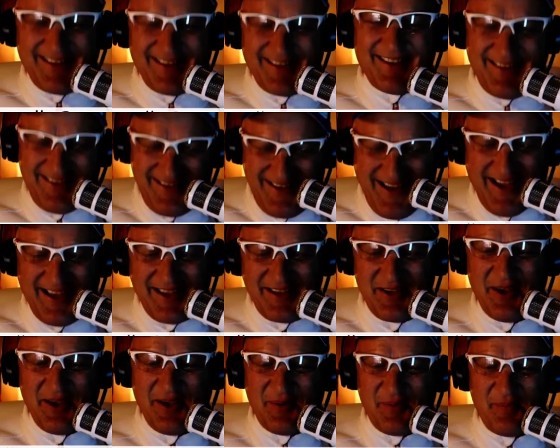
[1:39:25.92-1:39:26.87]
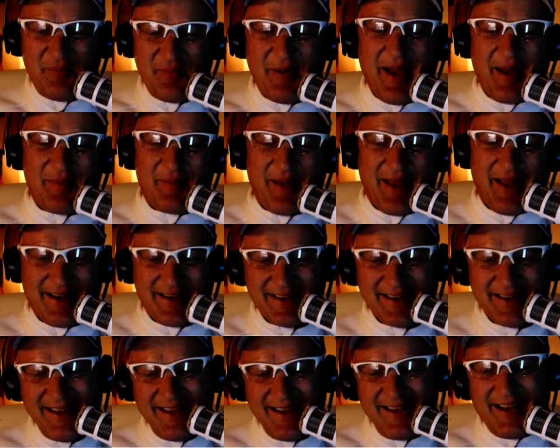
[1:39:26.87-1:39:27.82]
Yeah, you bet,
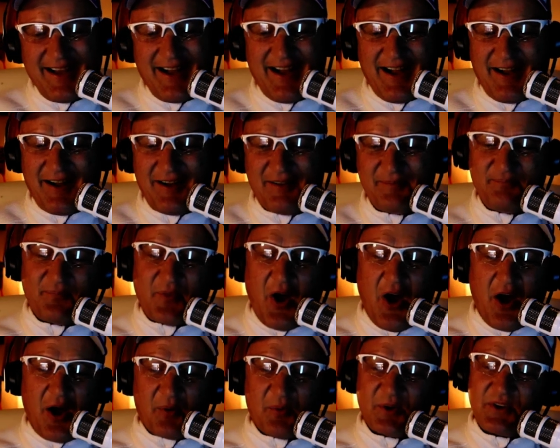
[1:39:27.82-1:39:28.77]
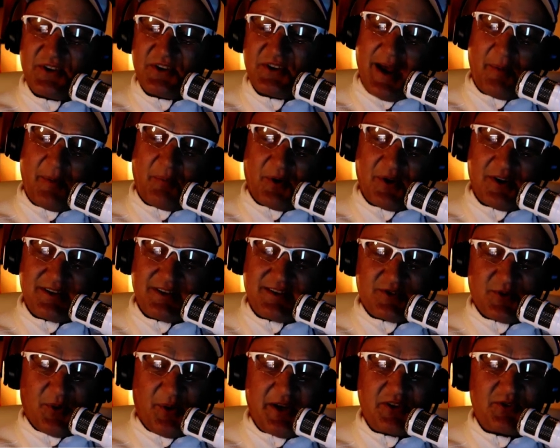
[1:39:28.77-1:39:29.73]
man. Onwards and
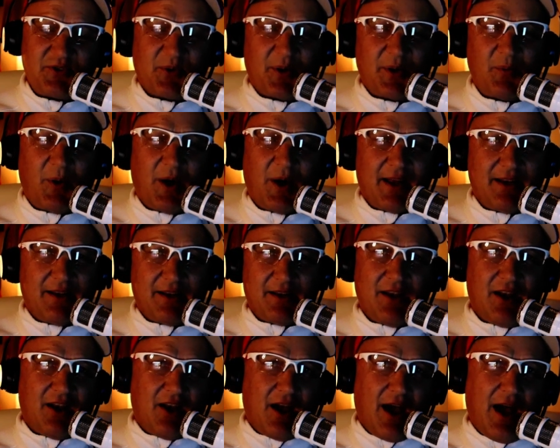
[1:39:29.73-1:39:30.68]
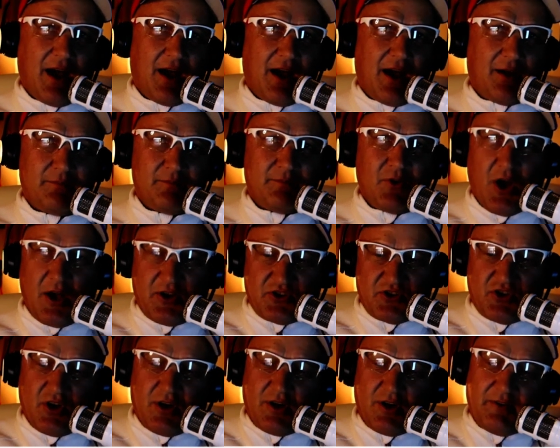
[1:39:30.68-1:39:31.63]
upwards, 2021. I'm
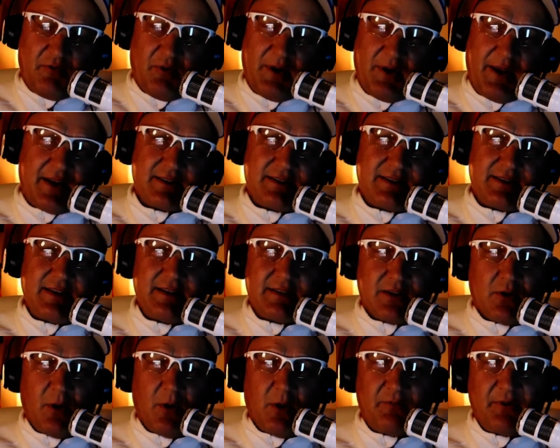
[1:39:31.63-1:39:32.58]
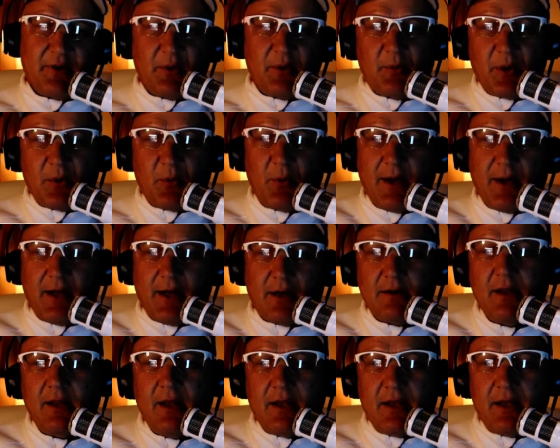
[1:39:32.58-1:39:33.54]
not sure if we'll get a season. Hopefully we
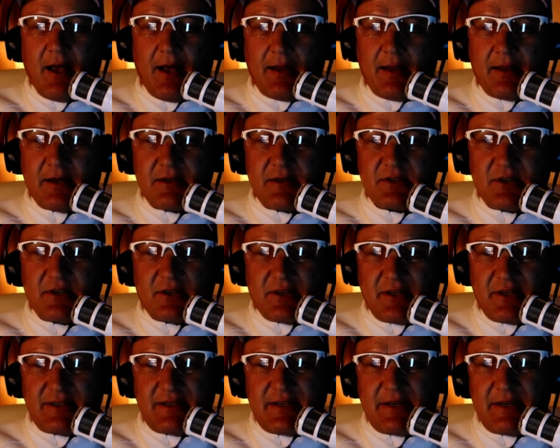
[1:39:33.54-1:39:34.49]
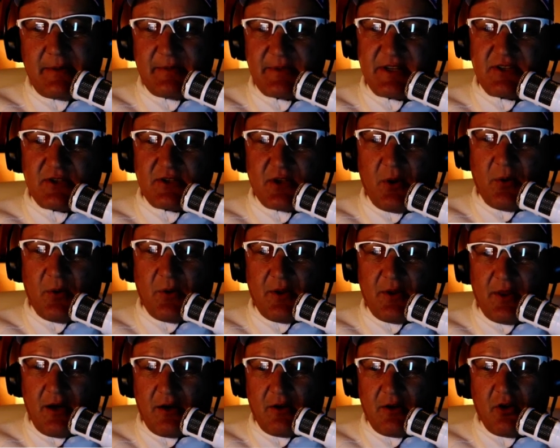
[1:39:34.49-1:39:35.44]
will. There certainly seems as
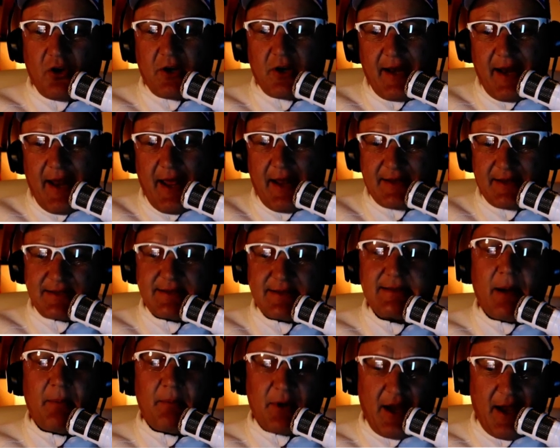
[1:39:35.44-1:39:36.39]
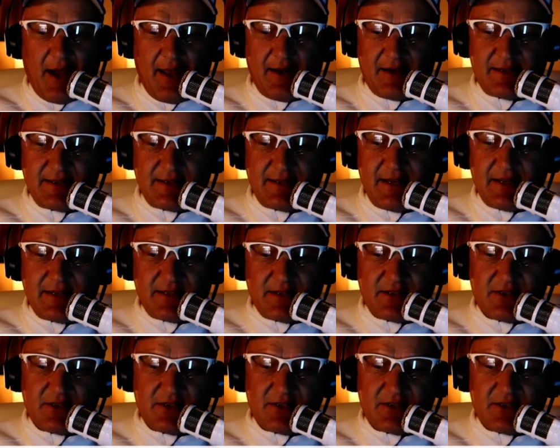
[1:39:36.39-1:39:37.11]
though they're looking at some kind of season.